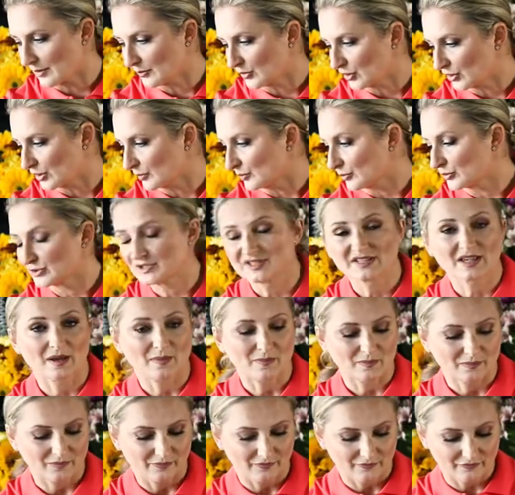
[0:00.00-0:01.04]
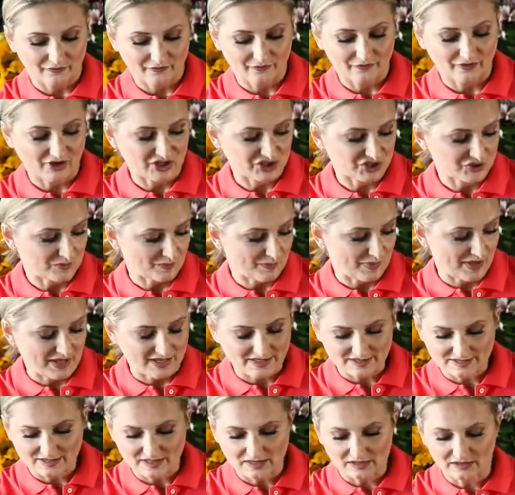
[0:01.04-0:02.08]
I'm gonna put some fresh
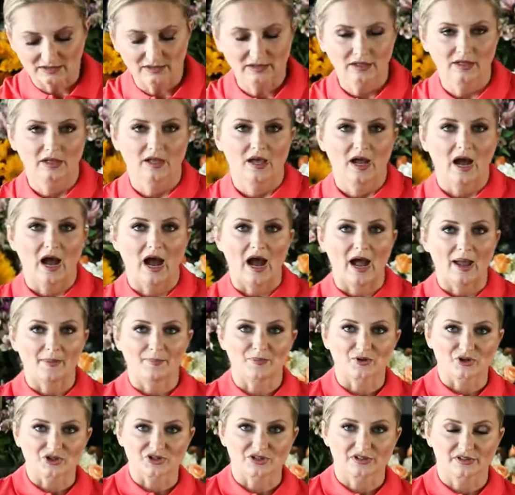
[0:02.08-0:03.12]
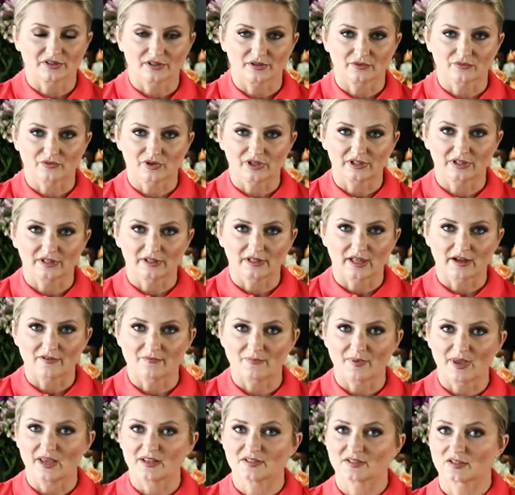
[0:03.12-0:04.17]
basil. I personally really
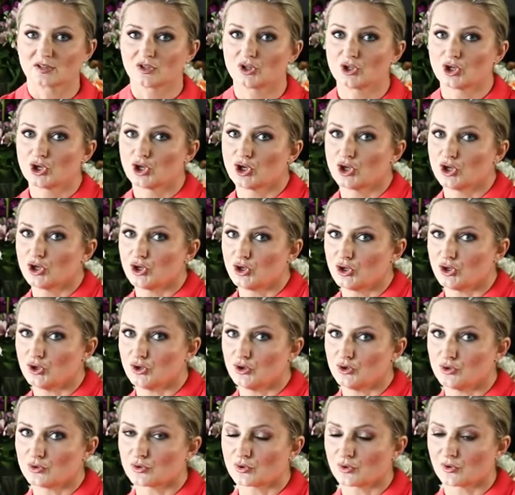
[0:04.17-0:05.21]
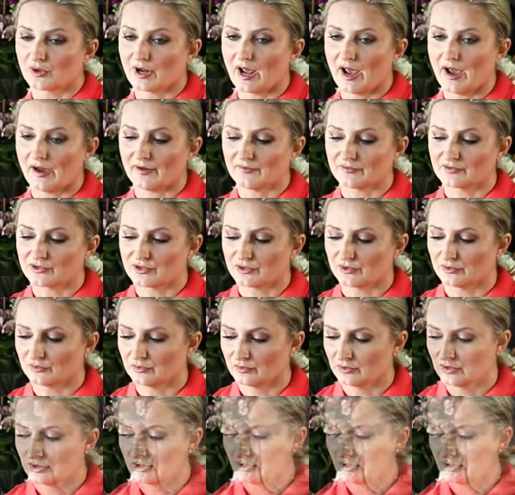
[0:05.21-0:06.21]
love basil. You don't have to.